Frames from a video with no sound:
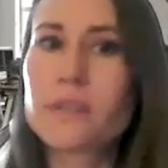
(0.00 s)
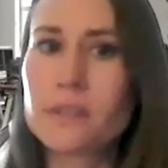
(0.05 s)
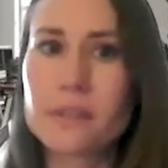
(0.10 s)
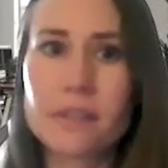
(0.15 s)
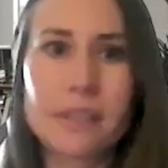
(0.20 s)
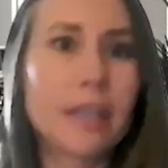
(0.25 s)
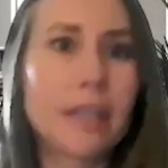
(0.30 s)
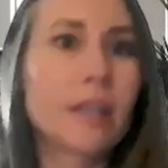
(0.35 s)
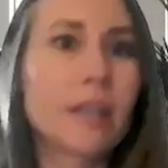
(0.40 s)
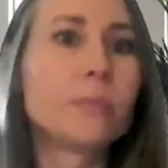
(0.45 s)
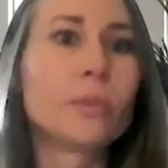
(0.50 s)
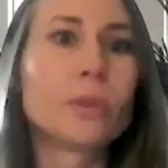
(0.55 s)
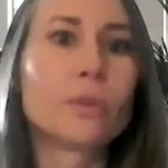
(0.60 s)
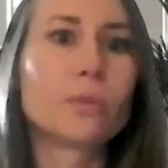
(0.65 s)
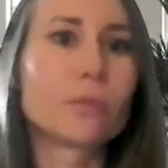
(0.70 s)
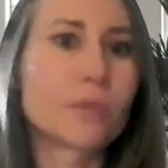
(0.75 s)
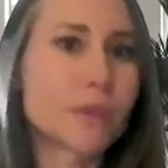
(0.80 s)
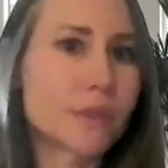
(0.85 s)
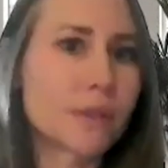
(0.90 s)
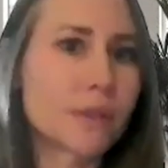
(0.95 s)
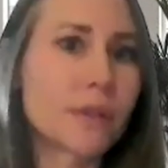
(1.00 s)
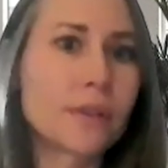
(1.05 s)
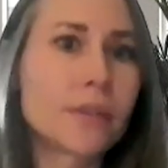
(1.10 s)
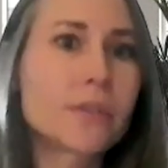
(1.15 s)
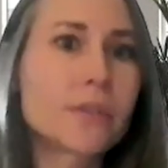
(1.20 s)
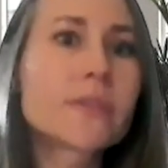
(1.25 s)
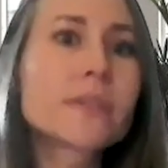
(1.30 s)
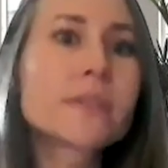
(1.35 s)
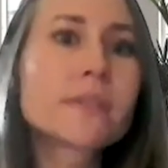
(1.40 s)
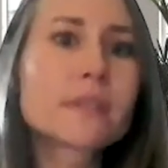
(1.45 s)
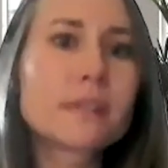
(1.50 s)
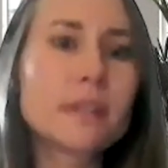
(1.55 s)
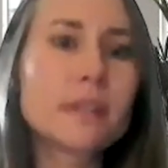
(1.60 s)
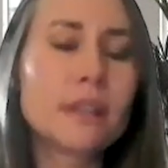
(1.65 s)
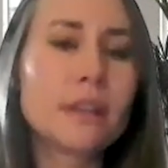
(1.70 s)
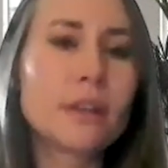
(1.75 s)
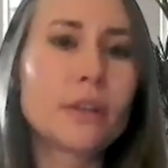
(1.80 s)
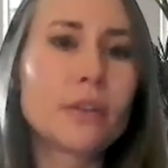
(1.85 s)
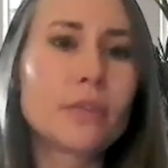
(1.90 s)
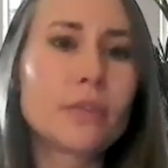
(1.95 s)
sustainable results,
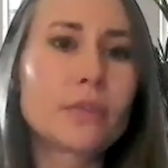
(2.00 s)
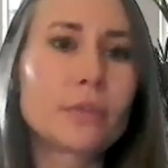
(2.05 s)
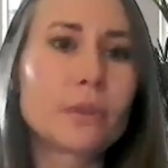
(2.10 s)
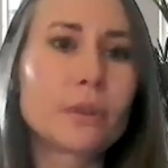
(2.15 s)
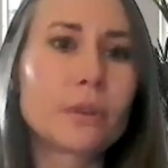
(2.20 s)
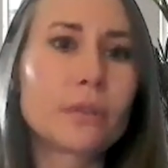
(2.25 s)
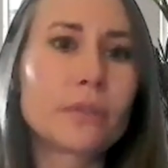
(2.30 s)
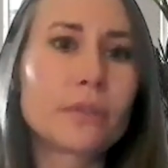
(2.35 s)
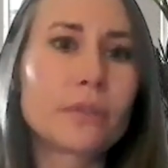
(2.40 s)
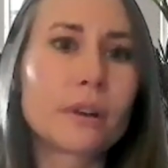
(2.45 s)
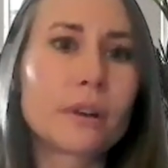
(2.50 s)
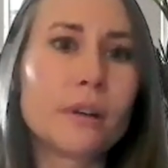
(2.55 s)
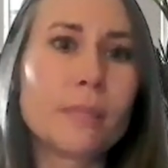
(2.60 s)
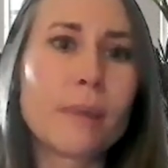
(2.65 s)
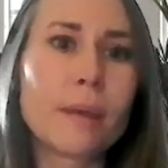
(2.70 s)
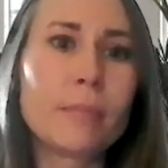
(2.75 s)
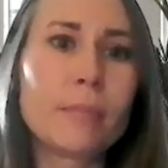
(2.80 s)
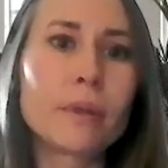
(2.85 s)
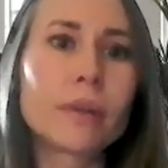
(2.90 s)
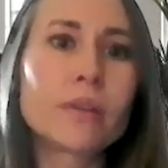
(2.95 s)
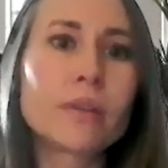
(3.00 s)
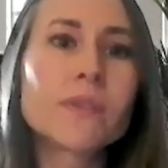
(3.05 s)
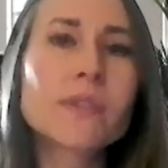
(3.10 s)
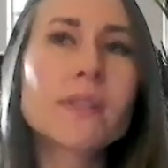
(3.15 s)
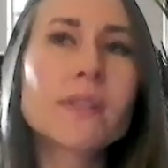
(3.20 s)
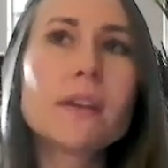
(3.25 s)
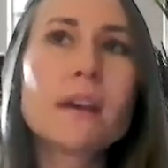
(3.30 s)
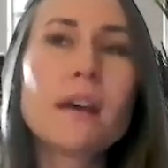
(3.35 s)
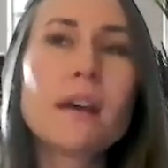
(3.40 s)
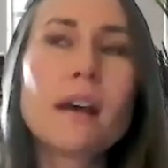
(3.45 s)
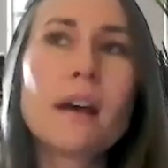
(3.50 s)
you know, for for our members.